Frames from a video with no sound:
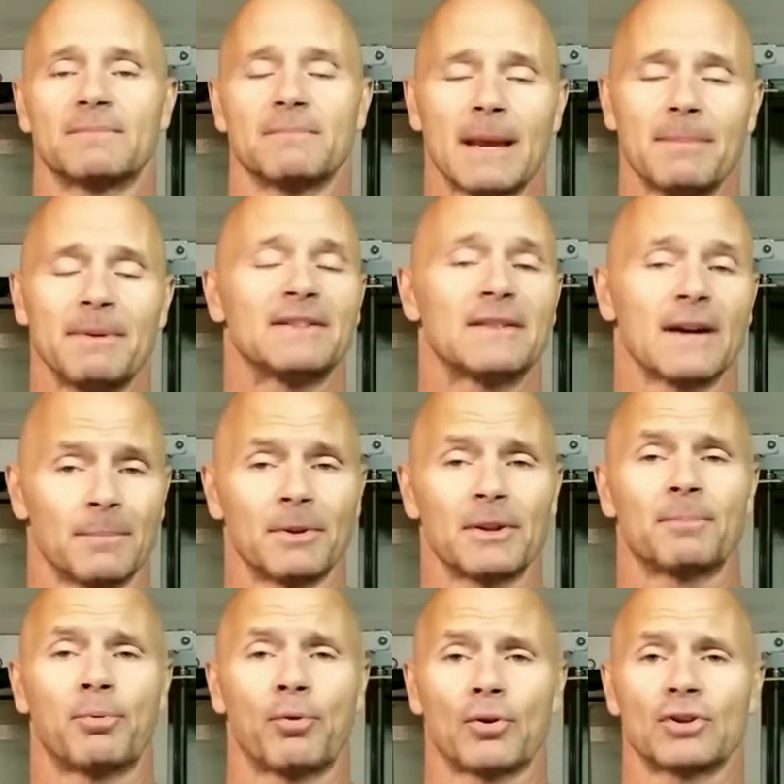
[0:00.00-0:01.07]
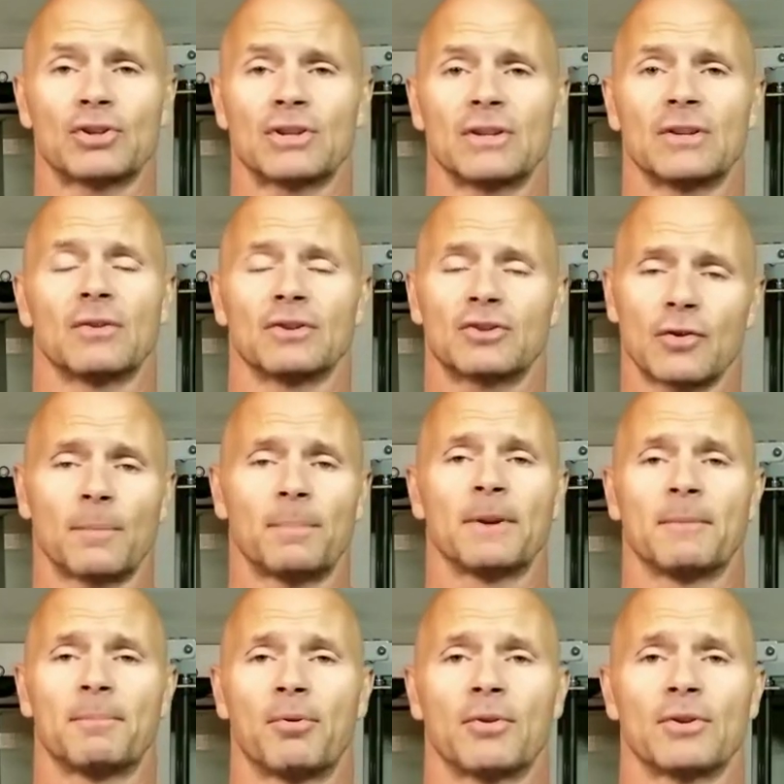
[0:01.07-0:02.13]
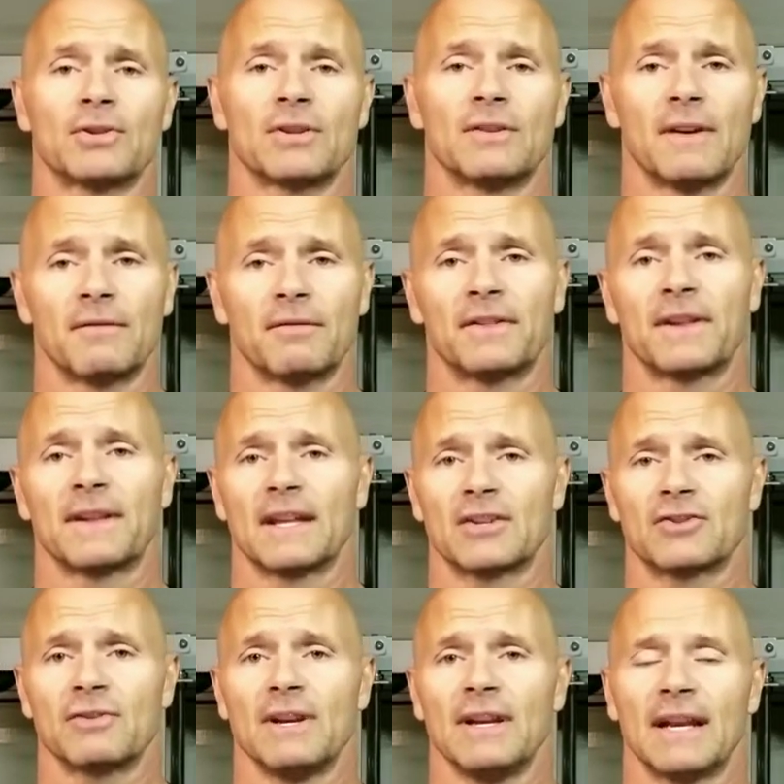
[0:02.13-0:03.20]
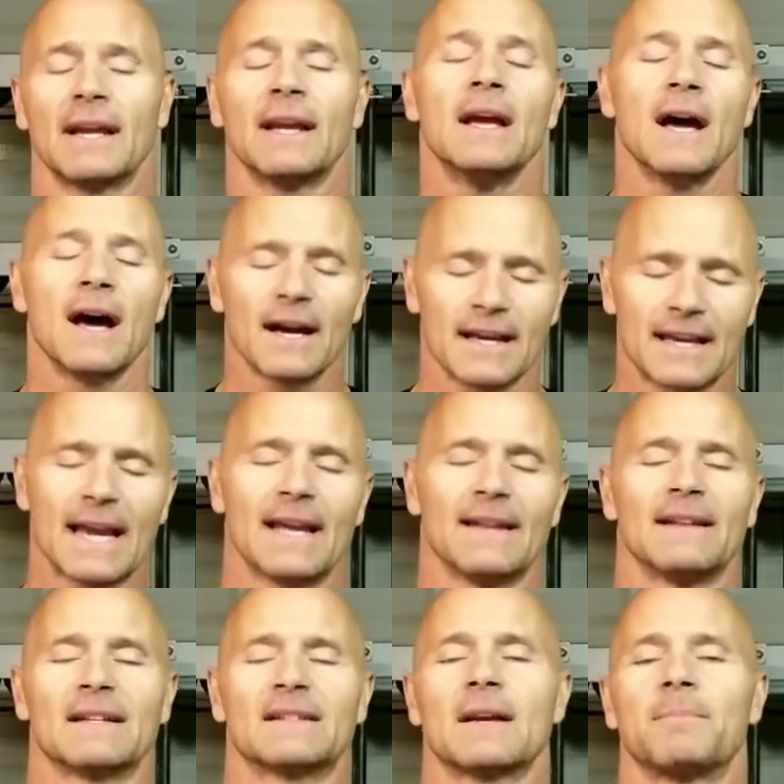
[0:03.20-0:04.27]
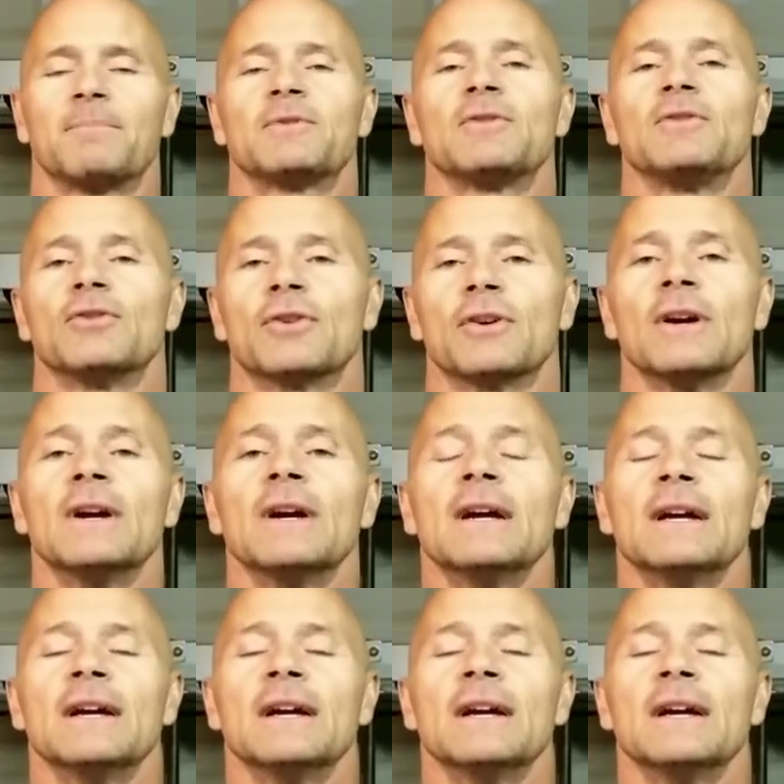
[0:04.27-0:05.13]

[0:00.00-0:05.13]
maybe double the portion or triple the portion of everything that you're eating. Again, that's up to your,